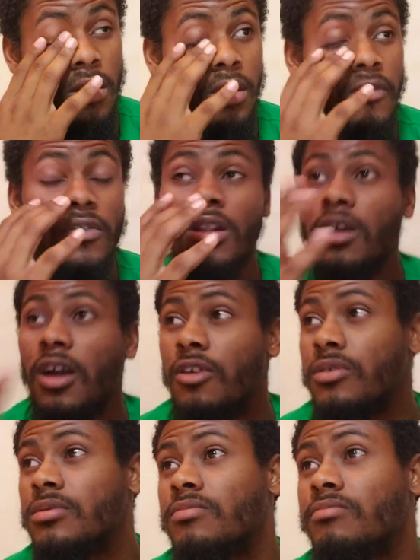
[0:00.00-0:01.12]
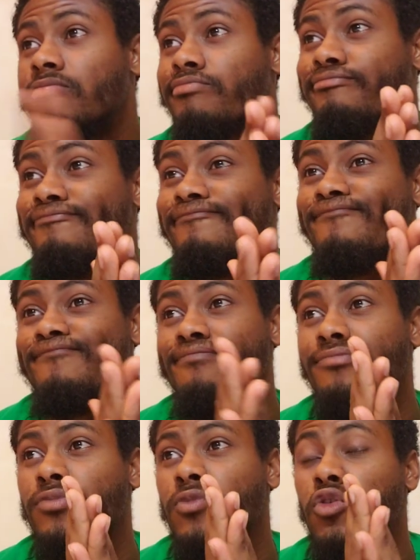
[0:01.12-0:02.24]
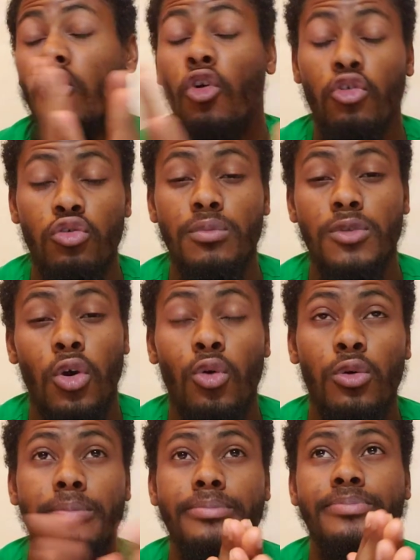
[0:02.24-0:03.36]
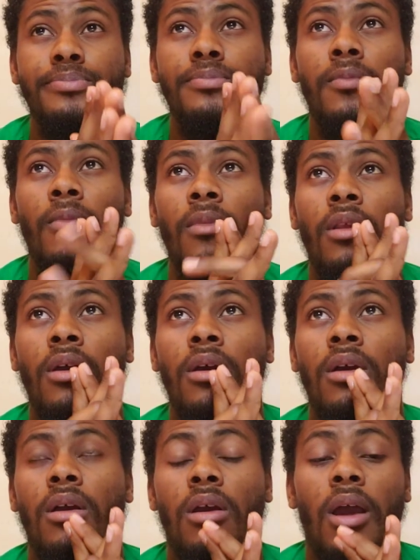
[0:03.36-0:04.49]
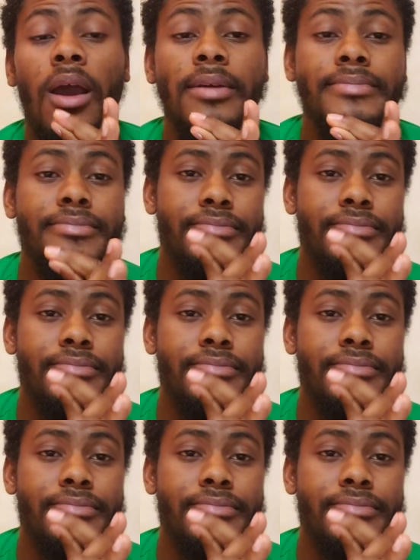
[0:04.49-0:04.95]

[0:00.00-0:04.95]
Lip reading: If you look around your room, your home, right?